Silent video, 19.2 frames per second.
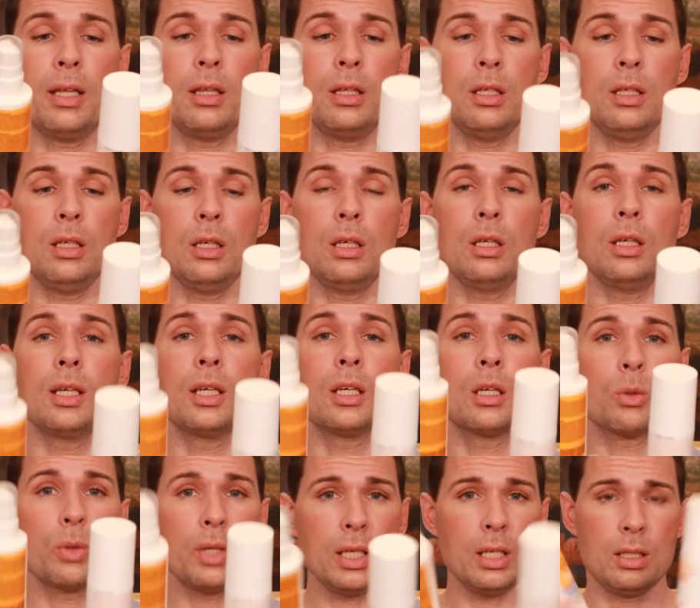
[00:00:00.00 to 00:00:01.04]
the
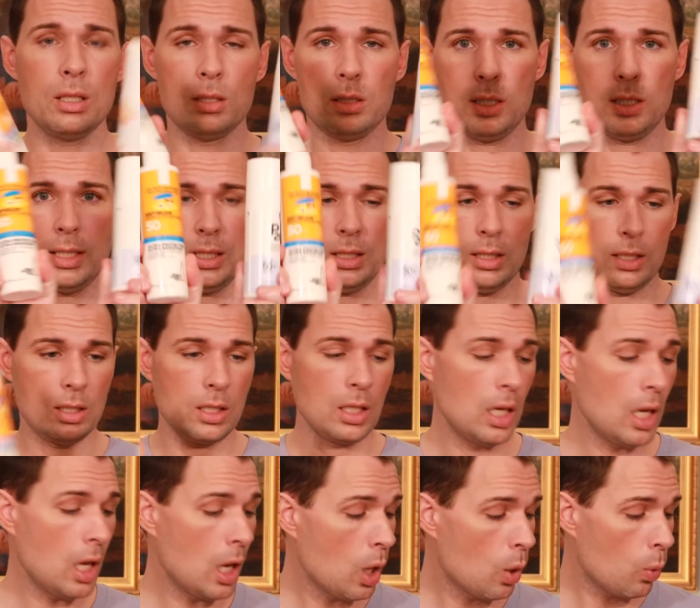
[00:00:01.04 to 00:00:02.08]
ingredients in it?
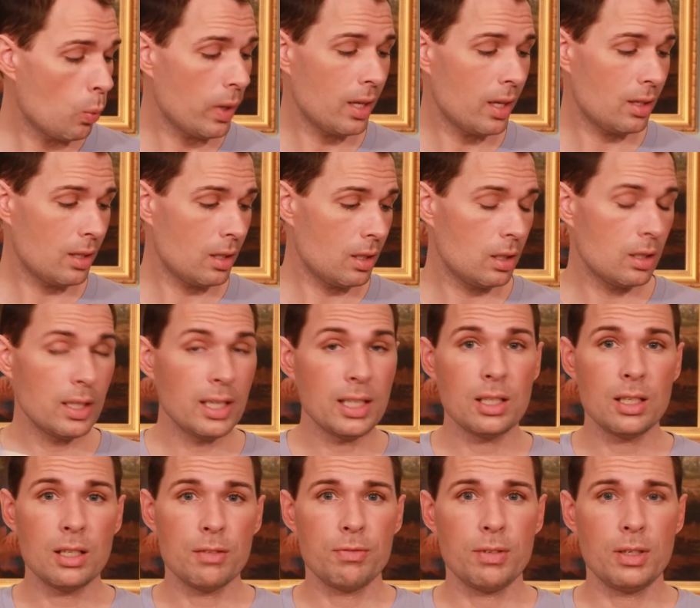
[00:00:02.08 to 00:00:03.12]
Well, they
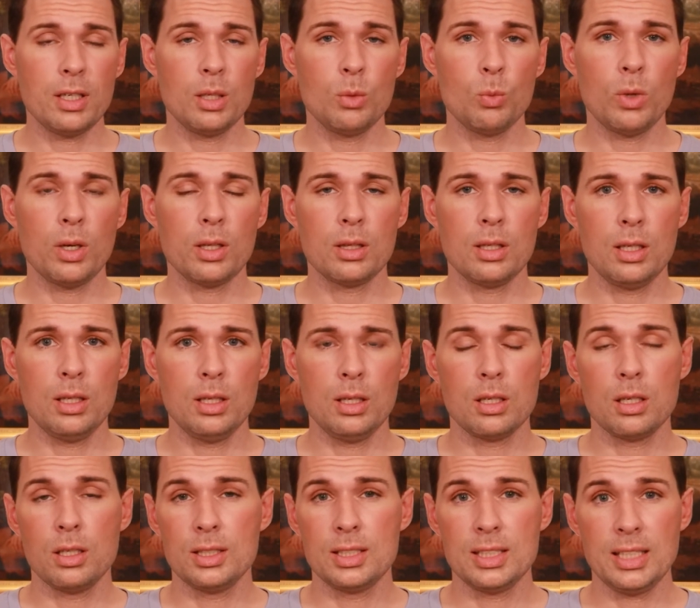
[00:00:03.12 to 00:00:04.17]
differ in what they
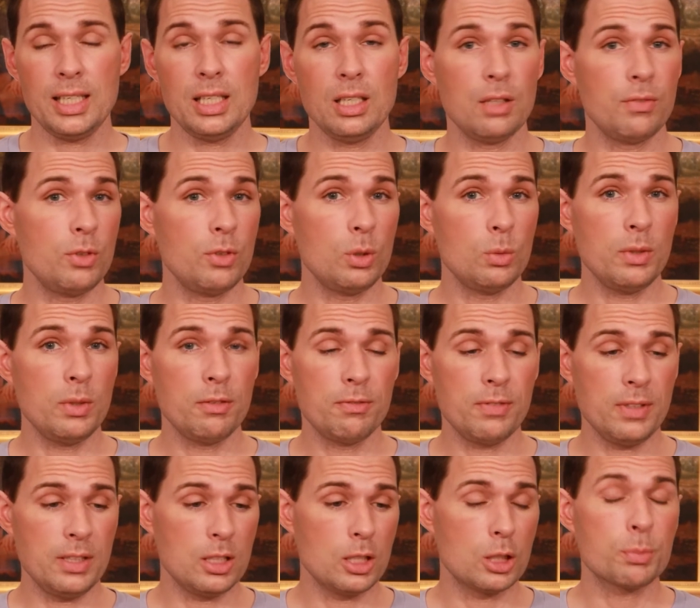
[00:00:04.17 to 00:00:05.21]
contain of UV
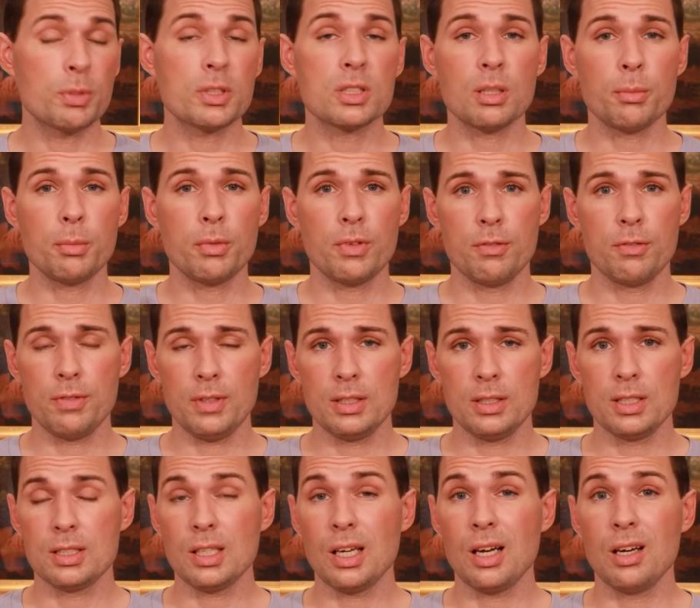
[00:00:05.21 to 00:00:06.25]
filters, but some of the
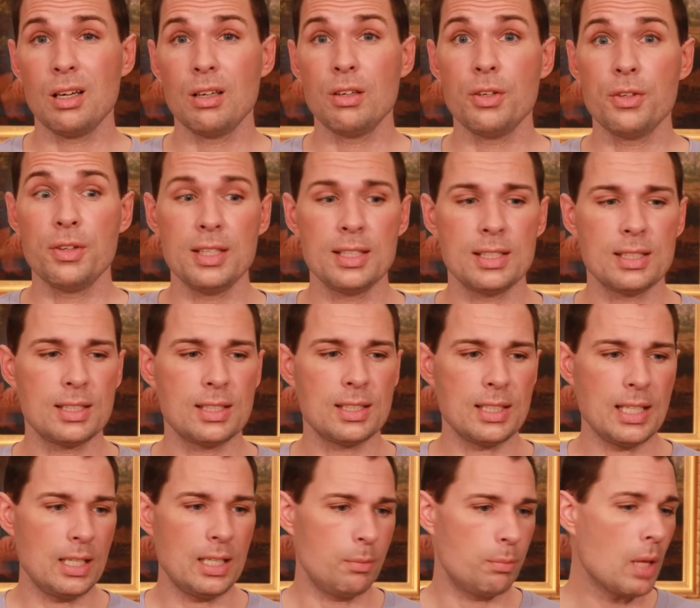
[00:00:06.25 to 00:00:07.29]
filters are the
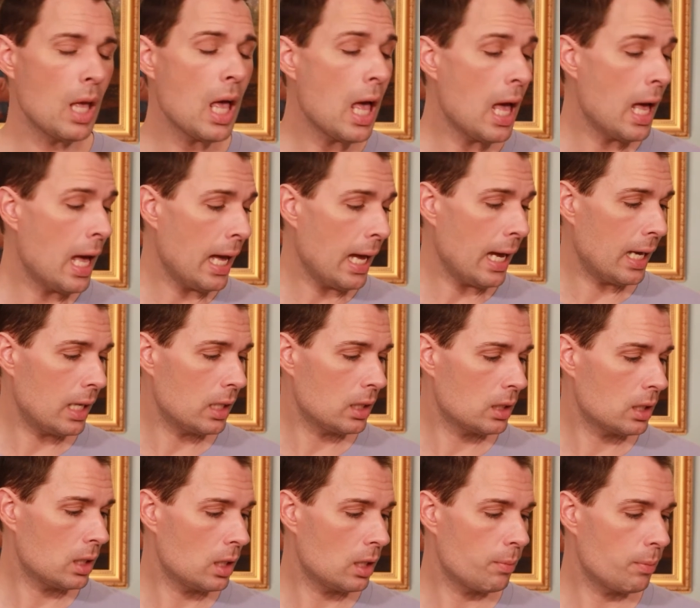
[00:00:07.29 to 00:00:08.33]
same.
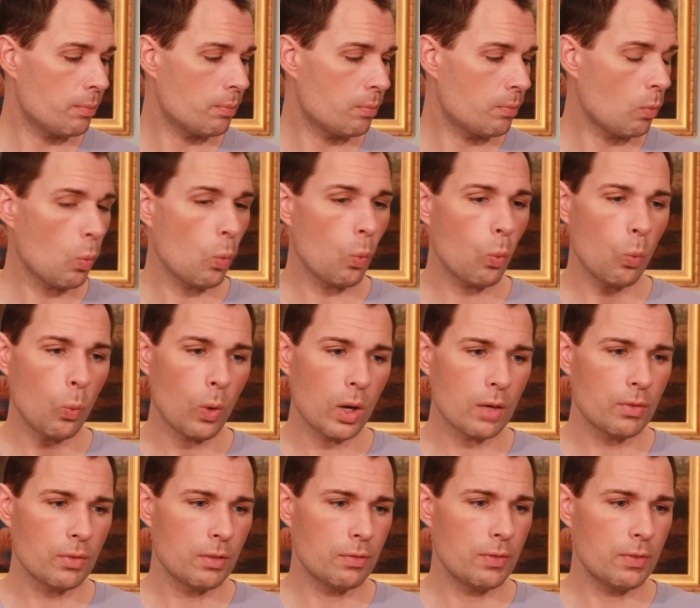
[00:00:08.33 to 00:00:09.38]
And one
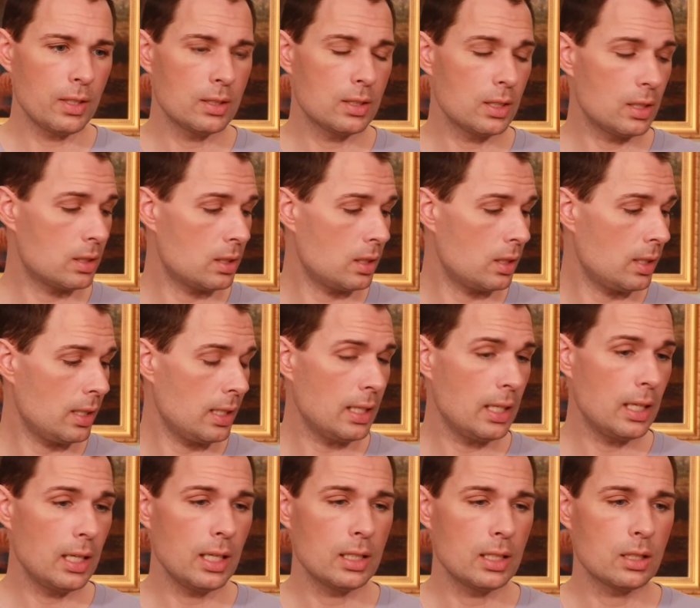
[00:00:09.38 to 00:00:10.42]
of the filters in
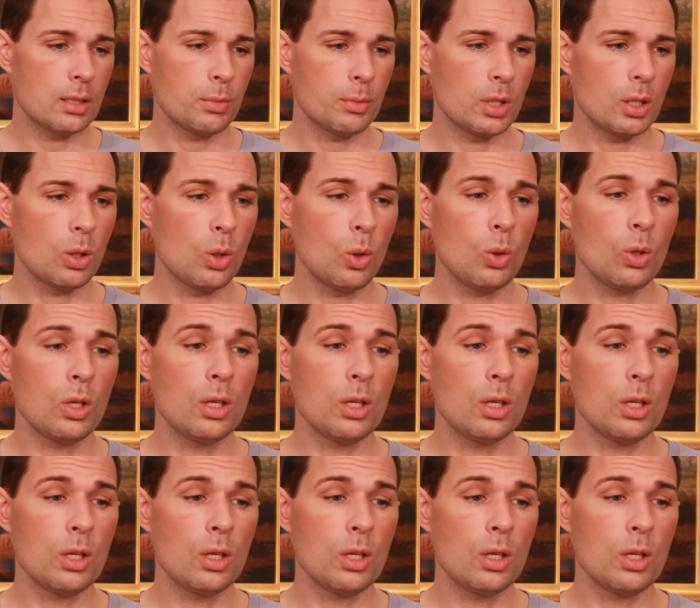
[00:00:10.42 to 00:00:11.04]
here is something called